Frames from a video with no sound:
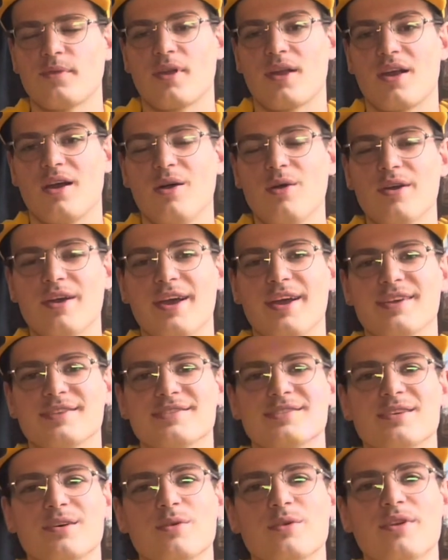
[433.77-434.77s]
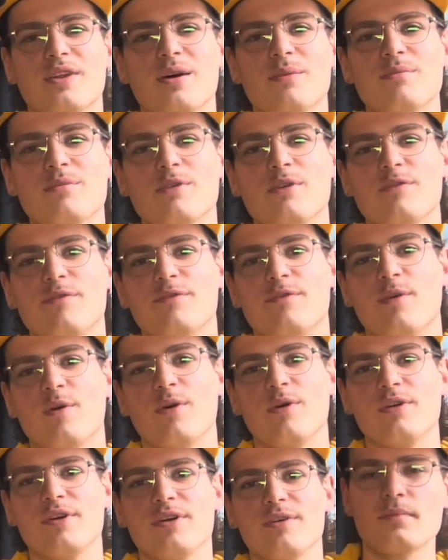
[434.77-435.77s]
Okay, so number
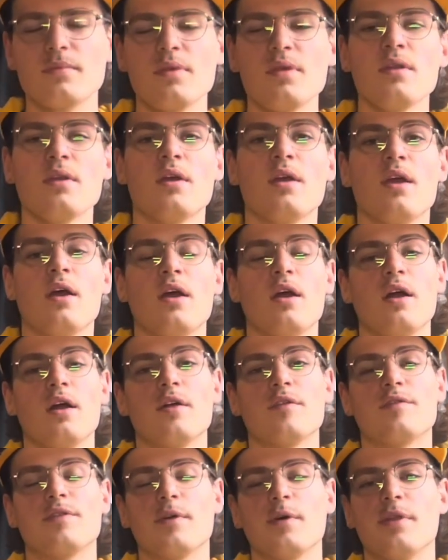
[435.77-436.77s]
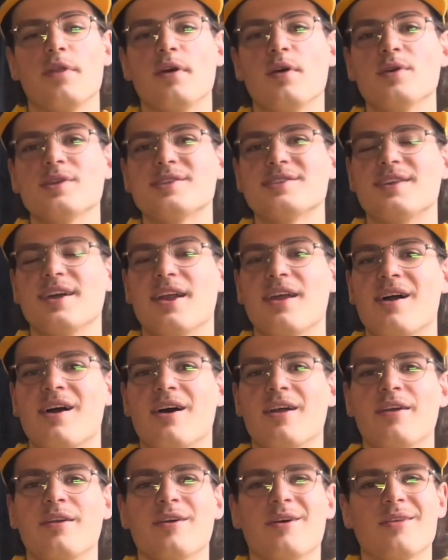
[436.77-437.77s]
4. For those that
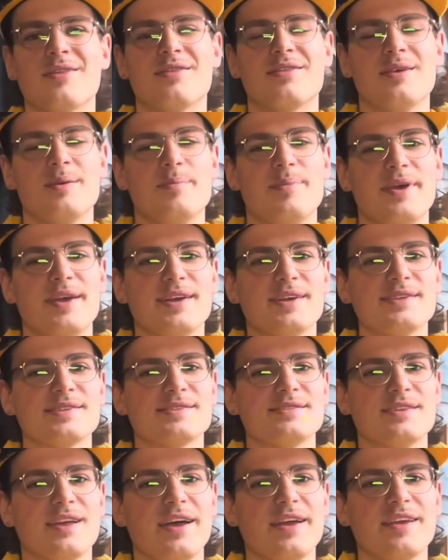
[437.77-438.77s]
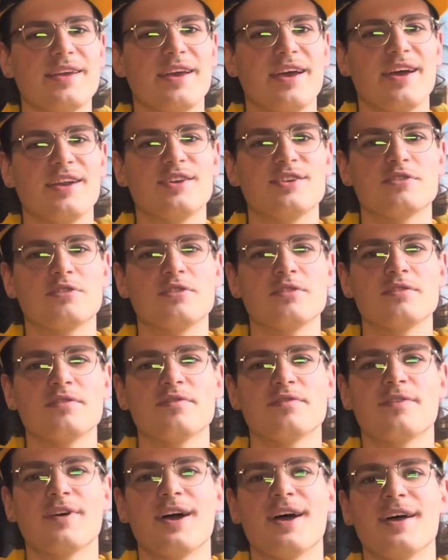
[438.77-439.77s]
are not the biggest Nike and Jordan
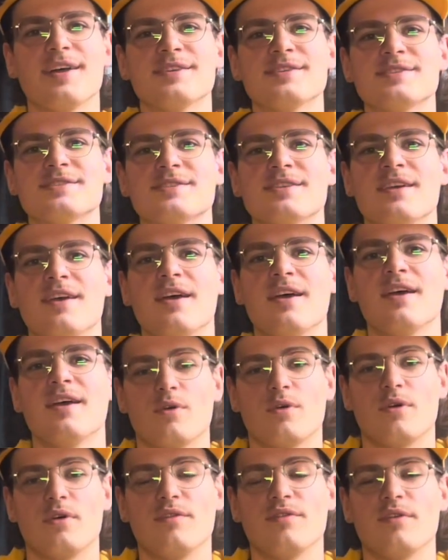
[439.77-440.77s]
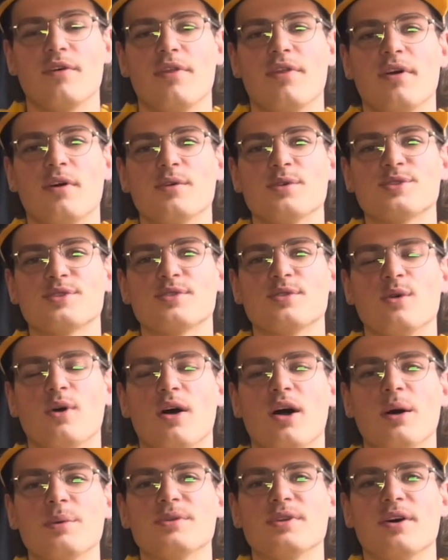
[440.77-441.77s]
fans, or for those who
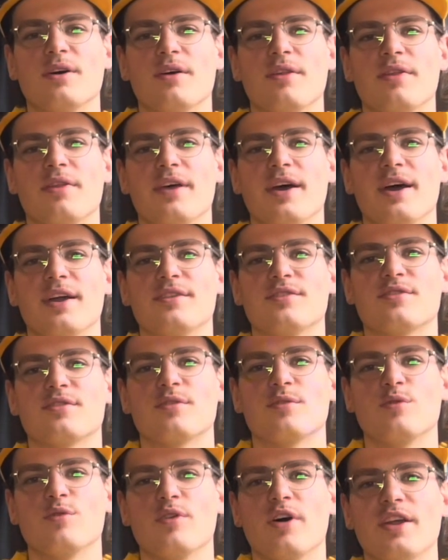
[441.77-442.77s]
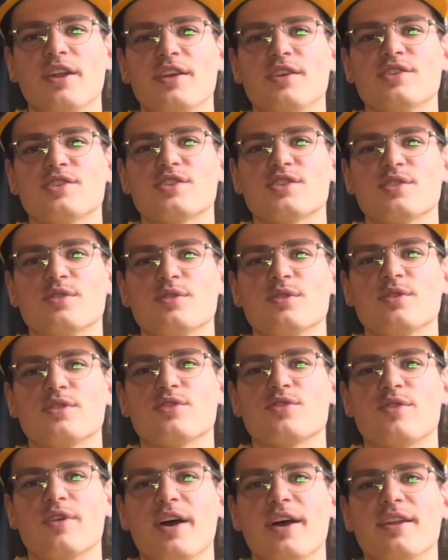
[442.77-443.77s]
hopped on that running shoe
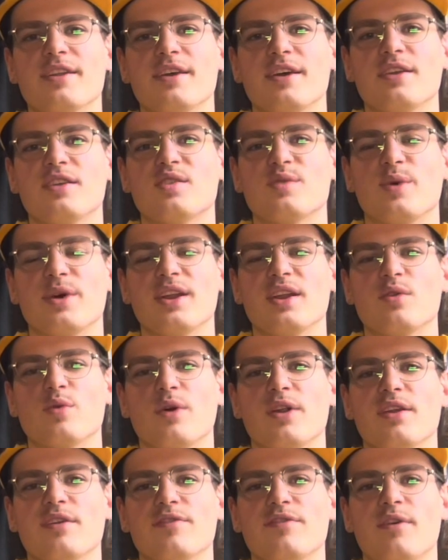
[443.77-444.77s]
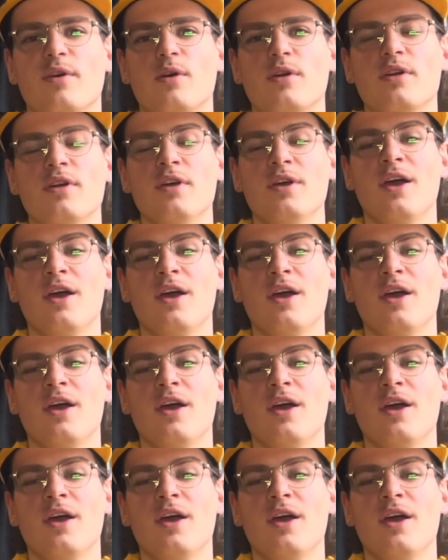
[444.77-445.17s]
trend in 2024,